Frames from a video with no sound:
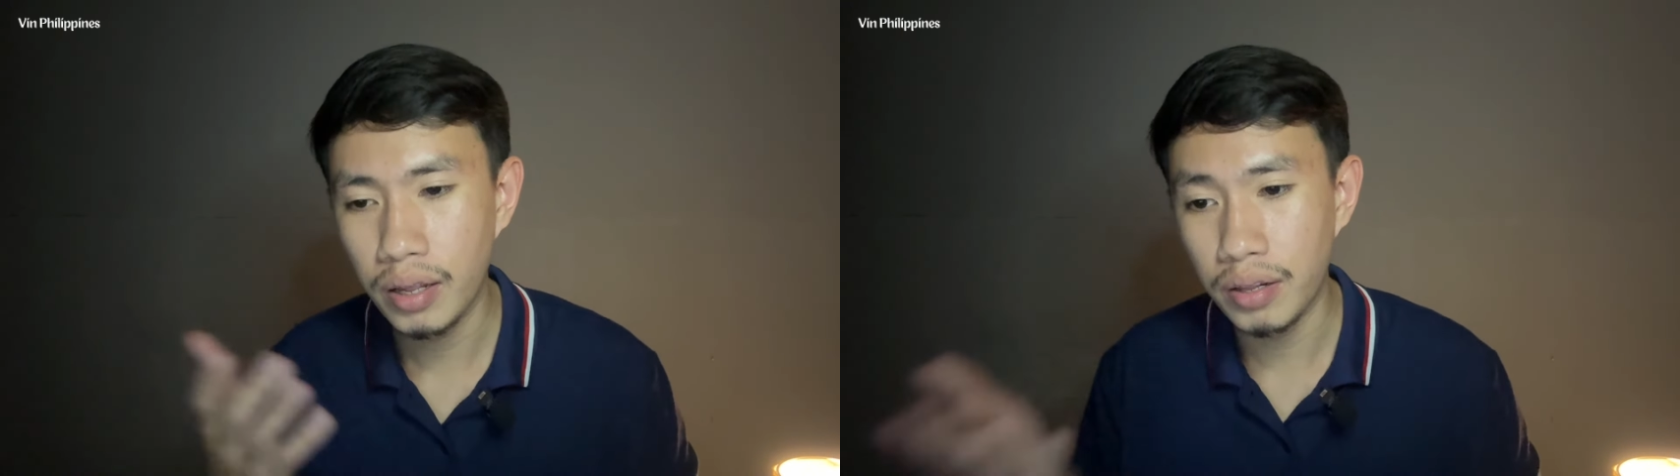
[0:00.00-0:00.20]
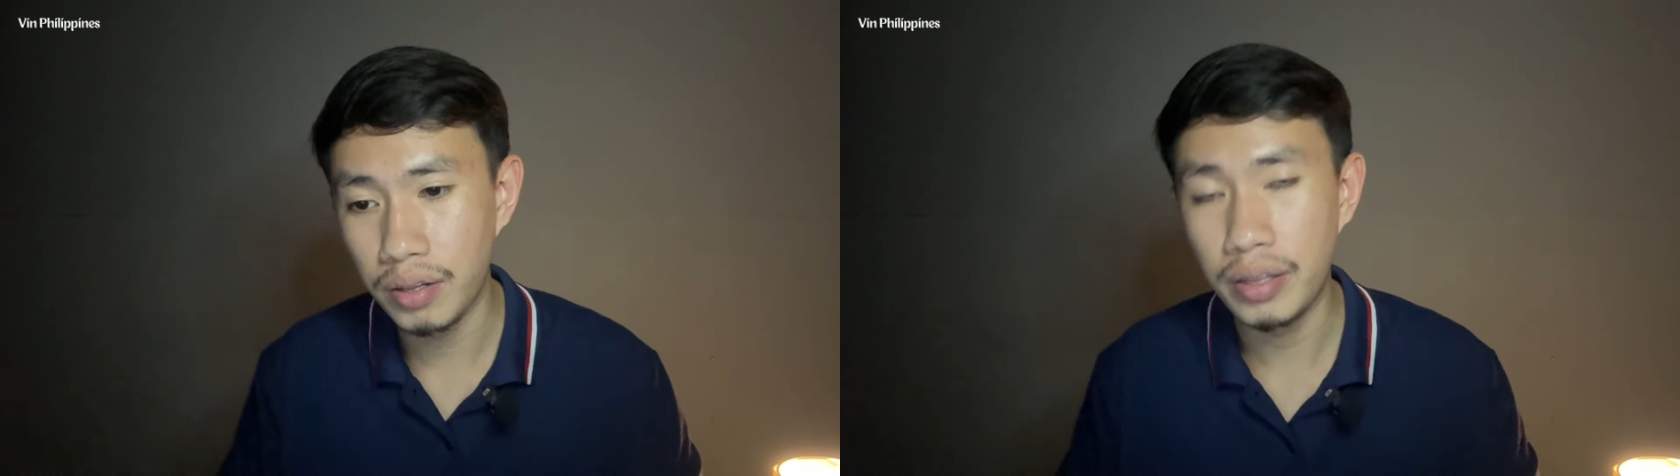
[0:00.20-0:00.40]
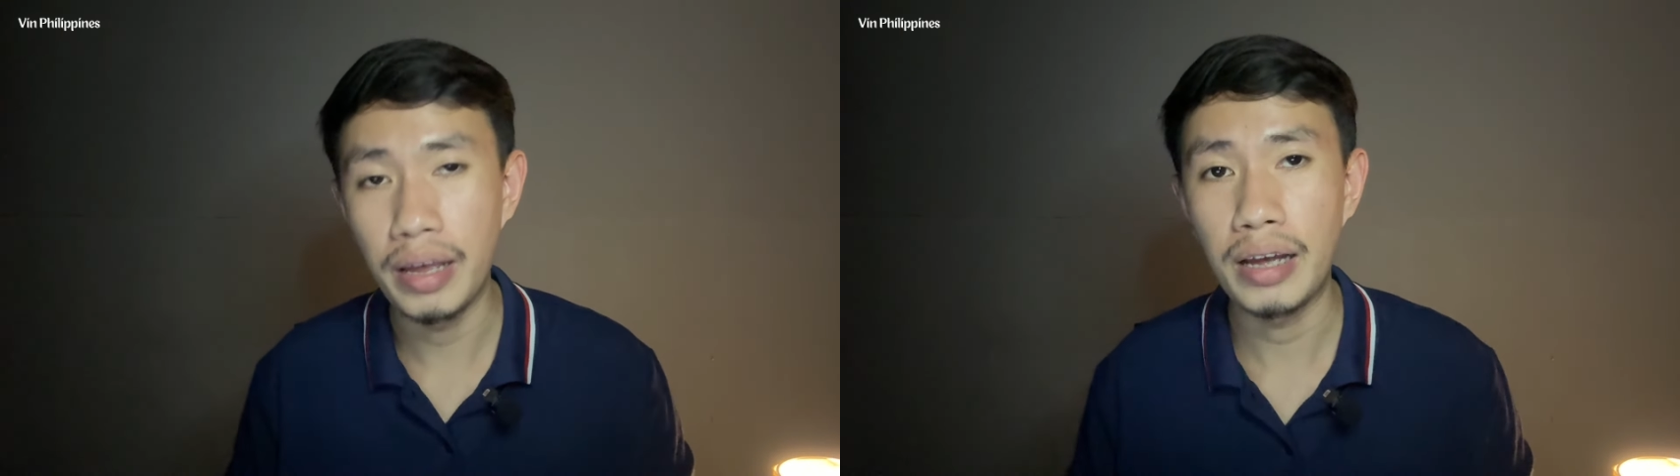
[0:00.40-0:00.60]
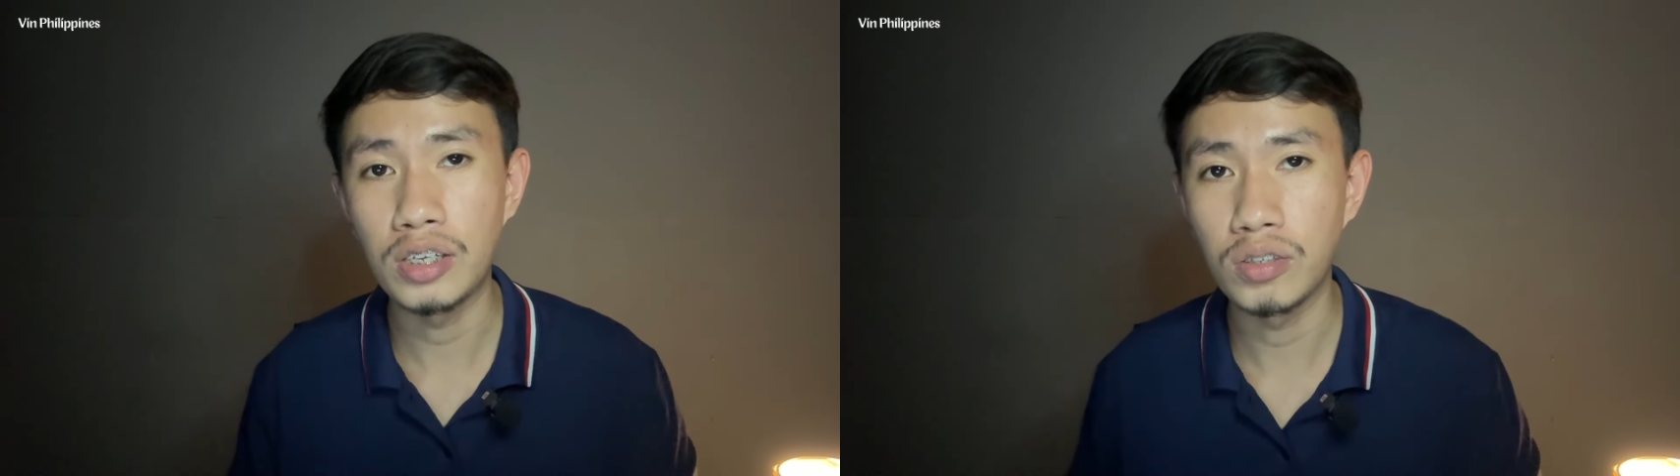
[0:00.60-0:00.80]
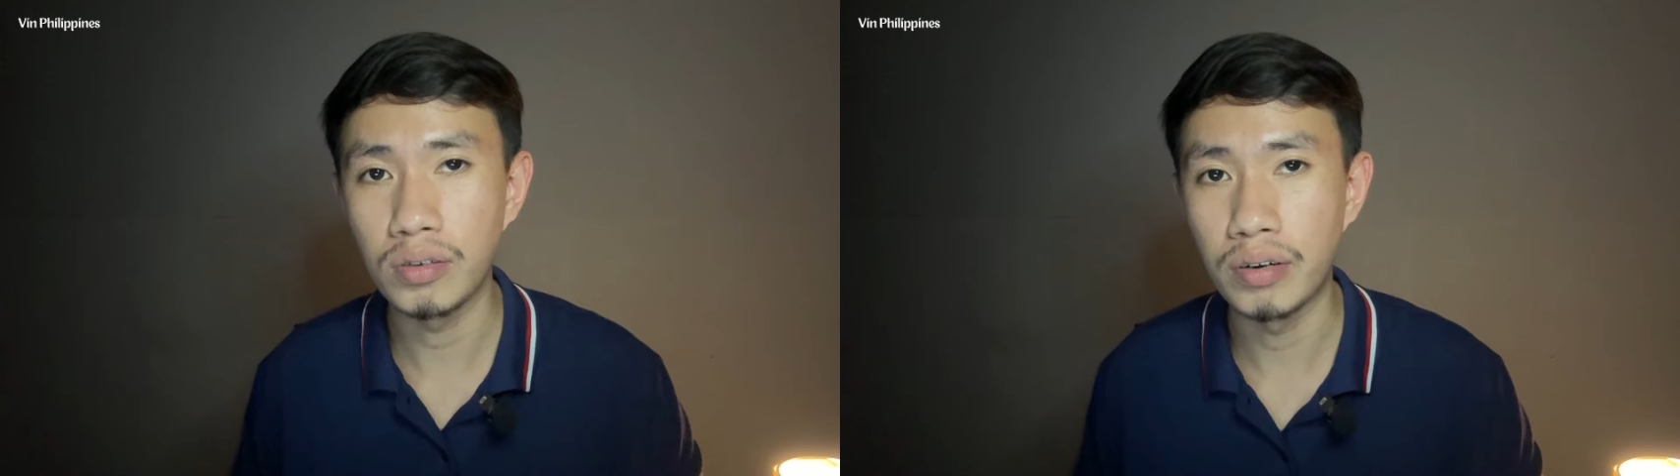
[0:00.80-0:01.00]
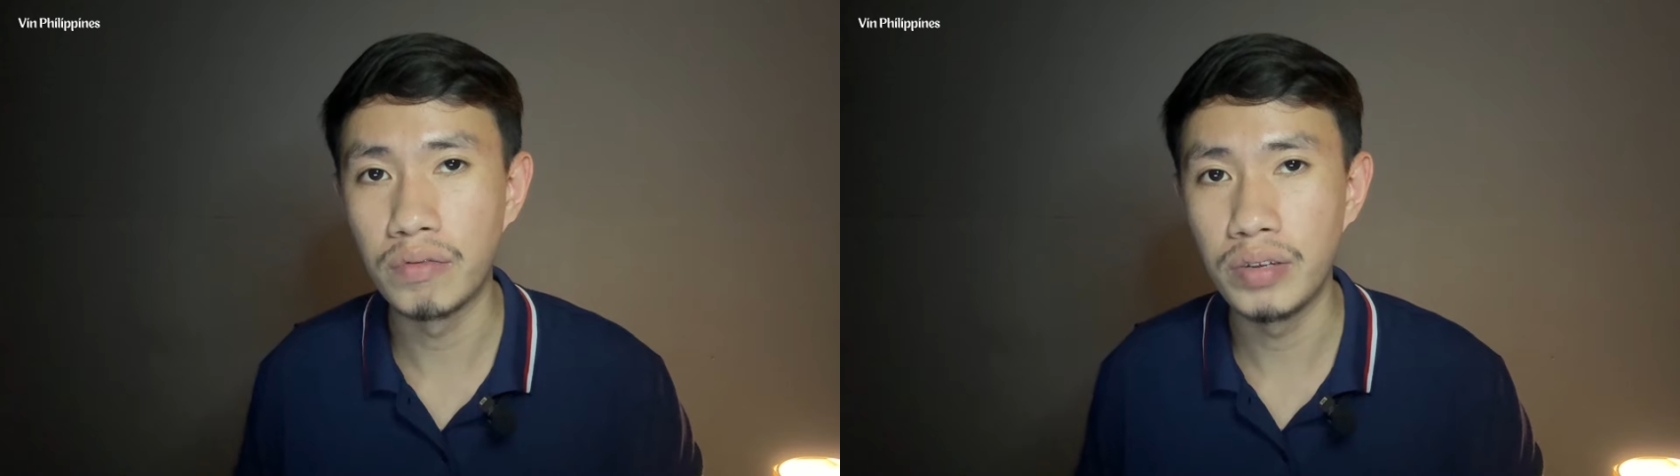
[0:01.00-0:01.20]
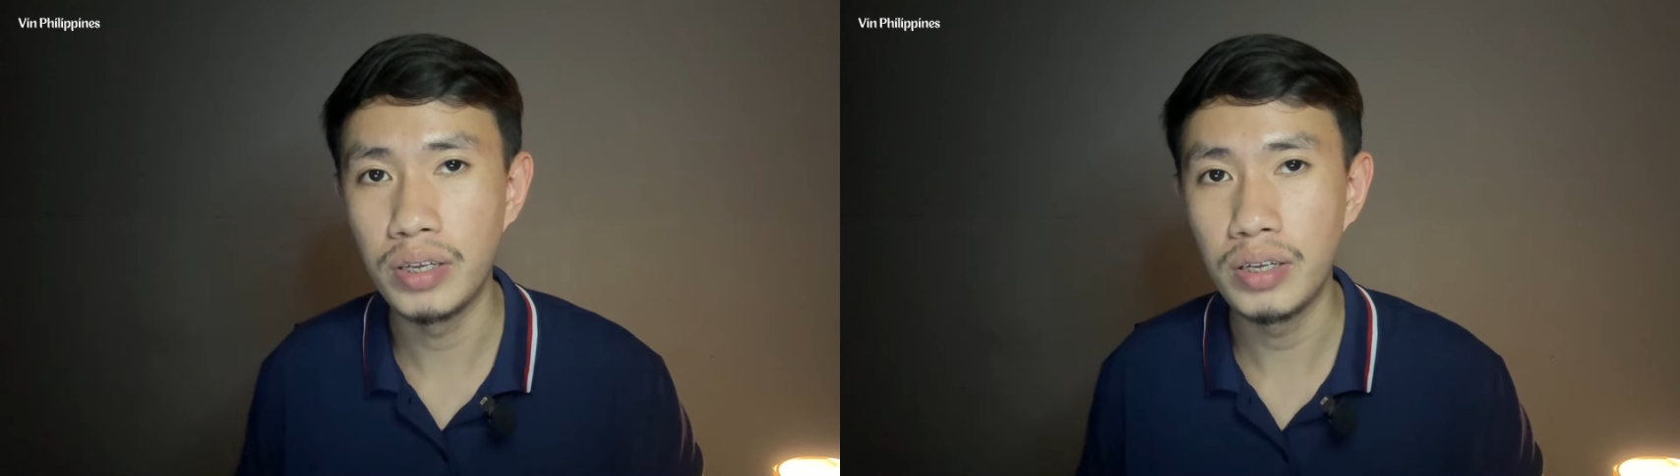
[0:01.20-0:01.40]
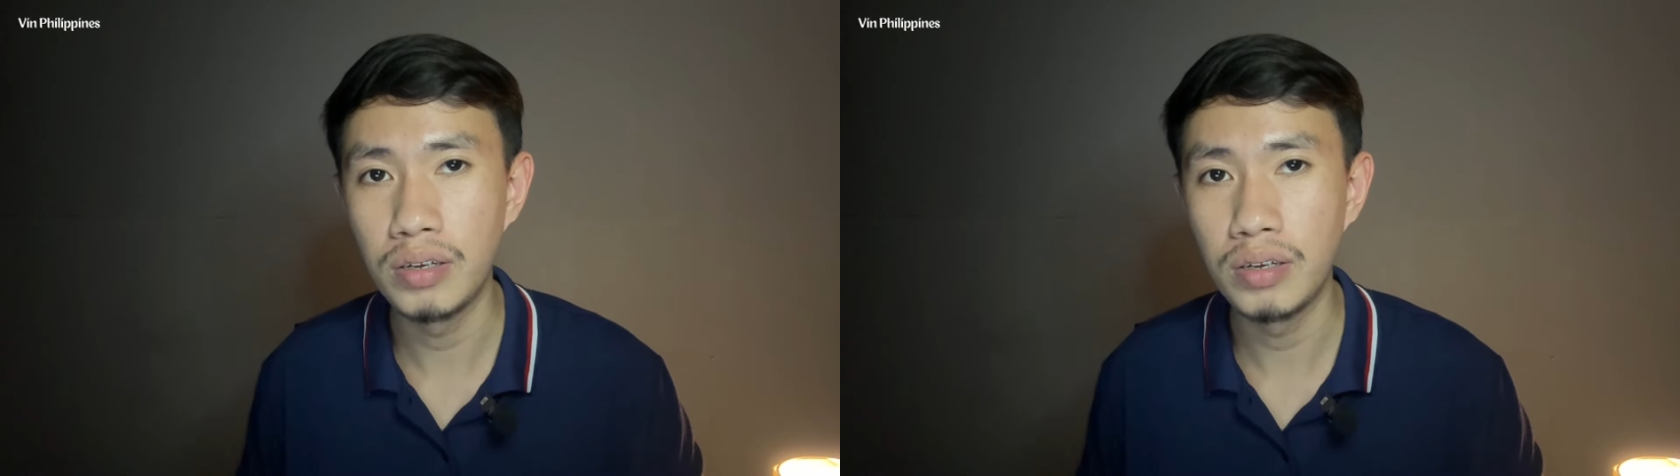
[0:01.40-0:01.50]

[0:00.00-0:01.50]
The SRV